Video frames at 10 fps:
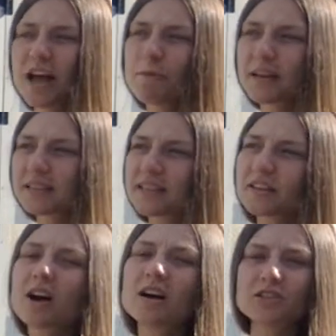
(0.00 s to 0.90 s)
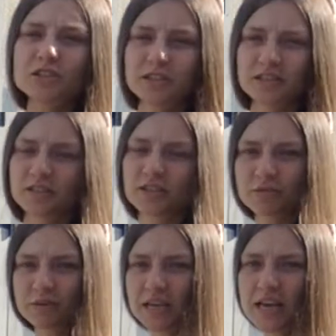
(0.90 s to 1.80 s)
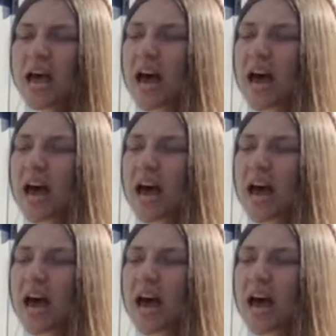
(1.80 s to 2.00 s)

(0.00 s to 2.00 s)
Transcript: because their consciousness is unique.